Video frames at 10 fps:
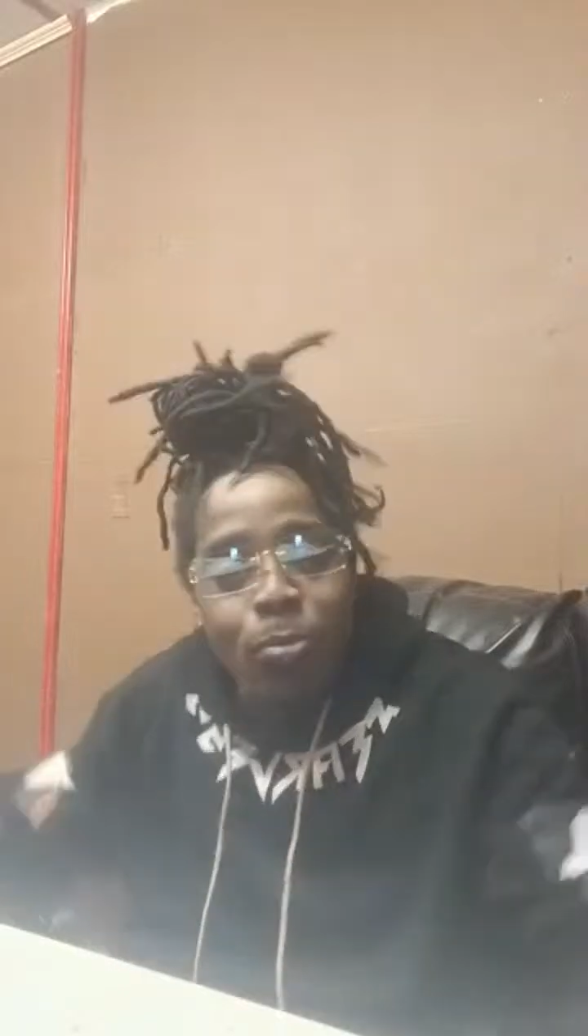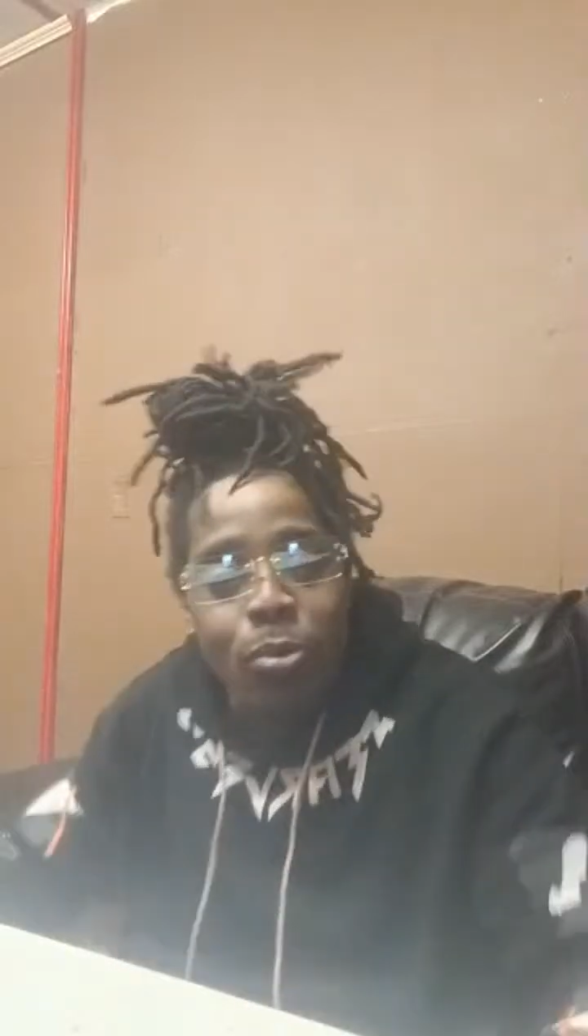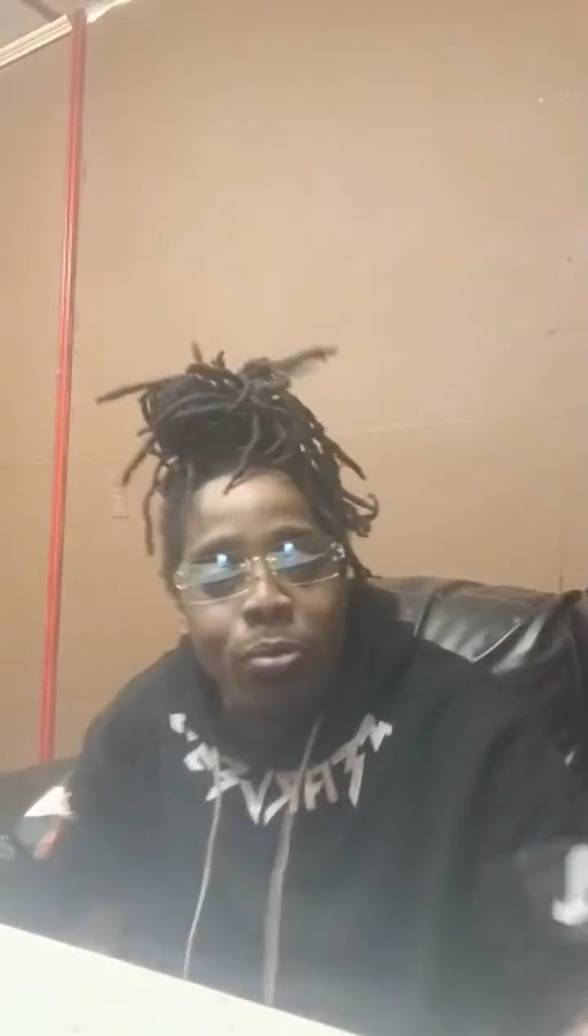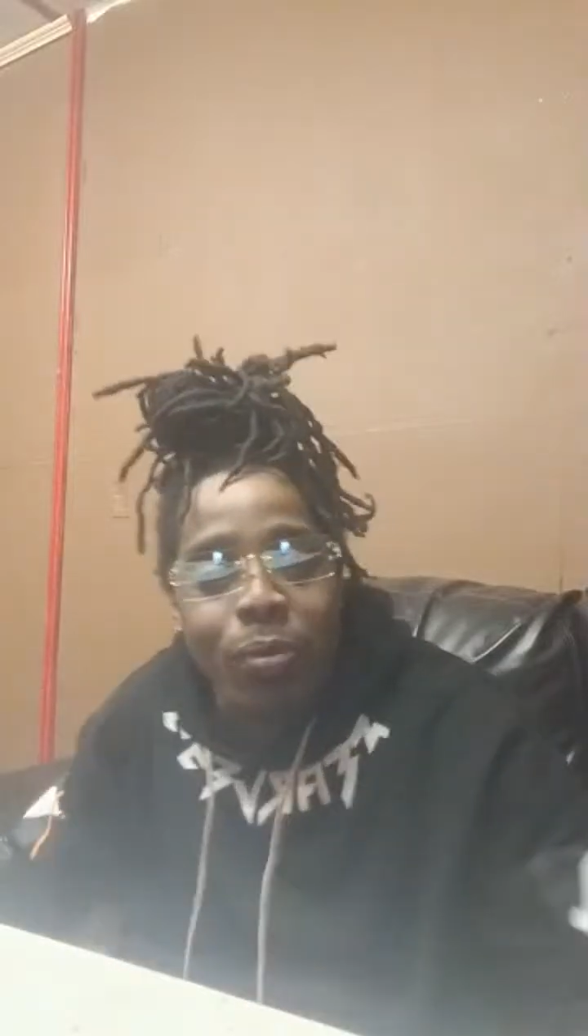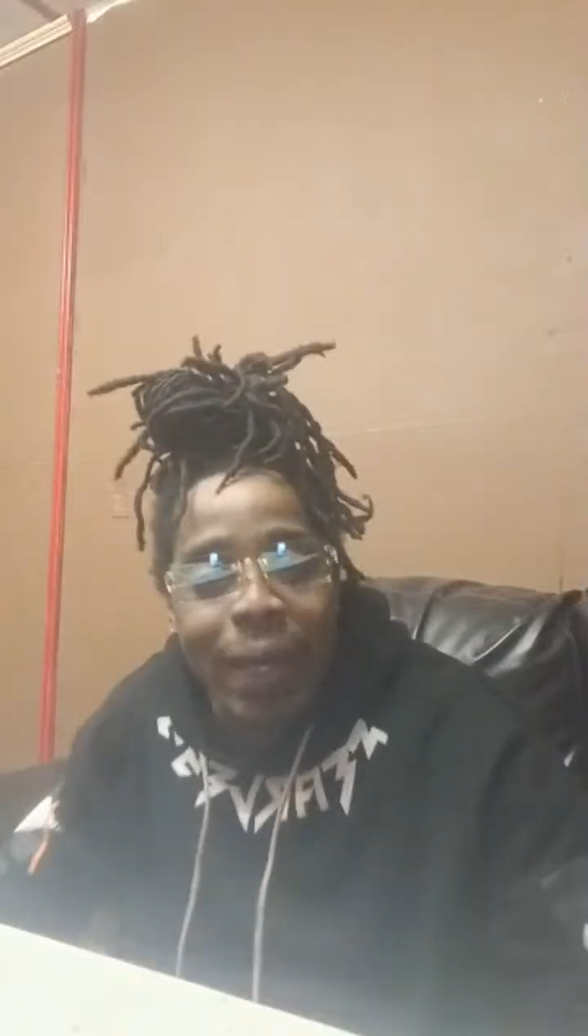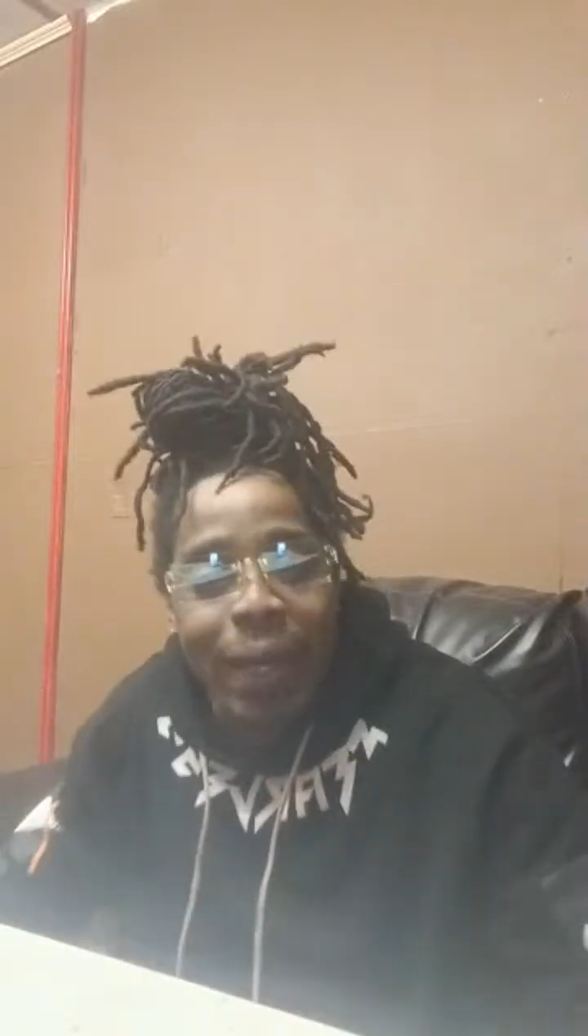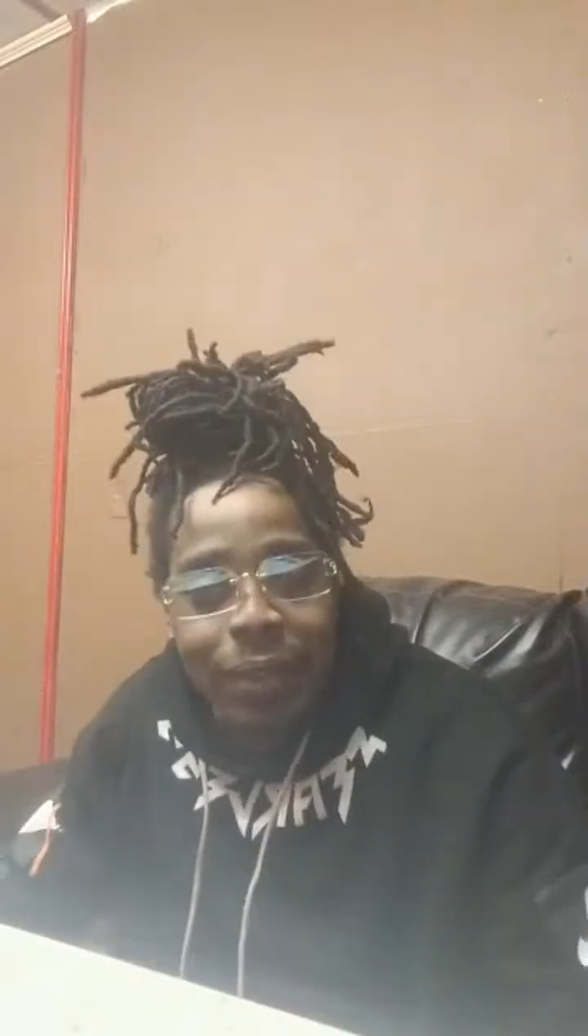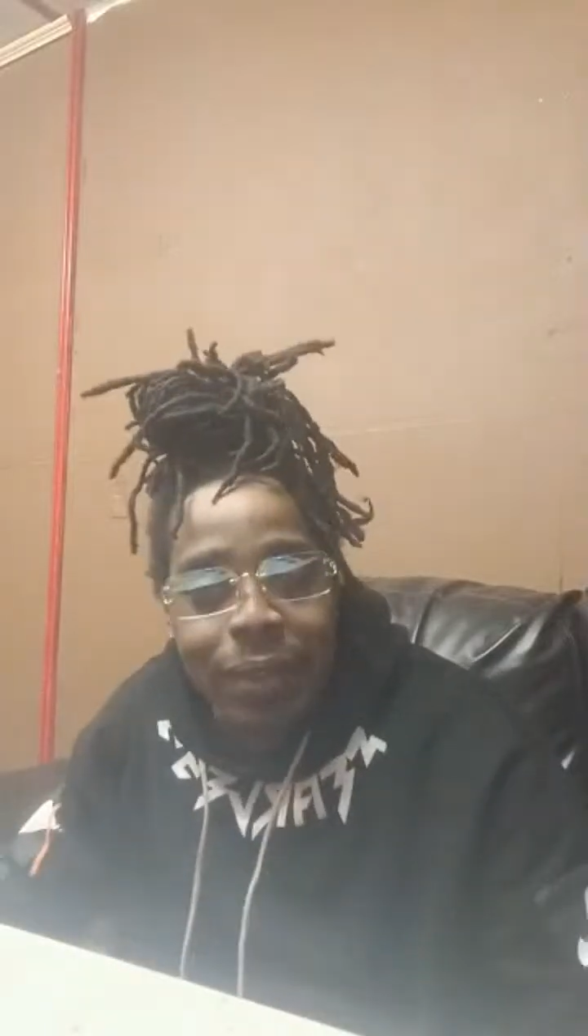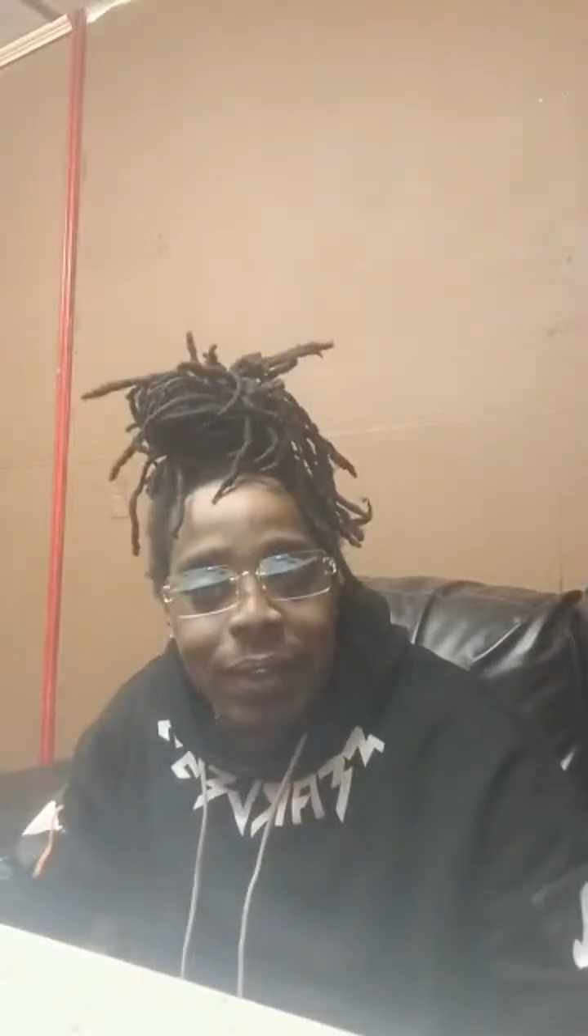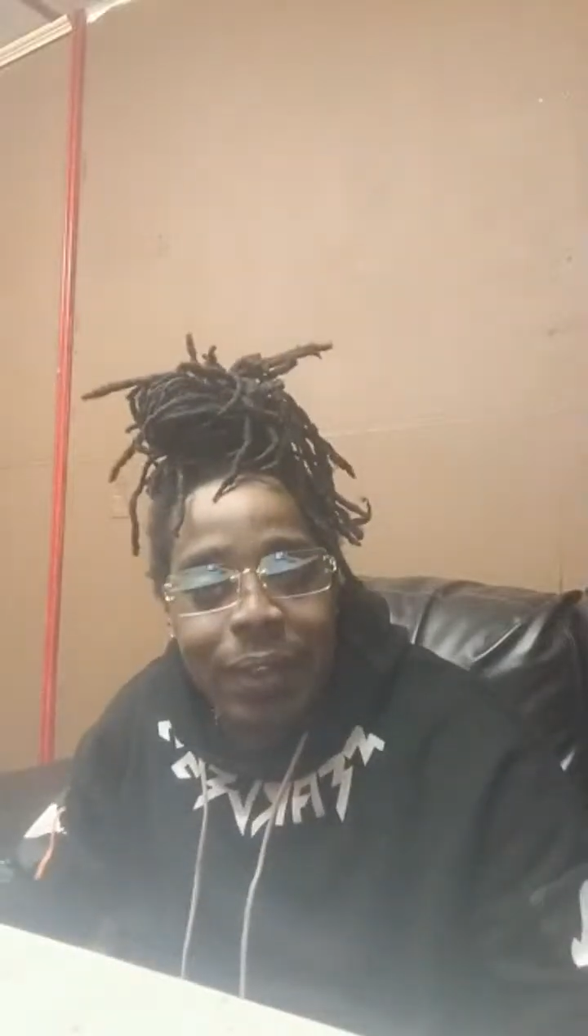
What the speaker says: more rights.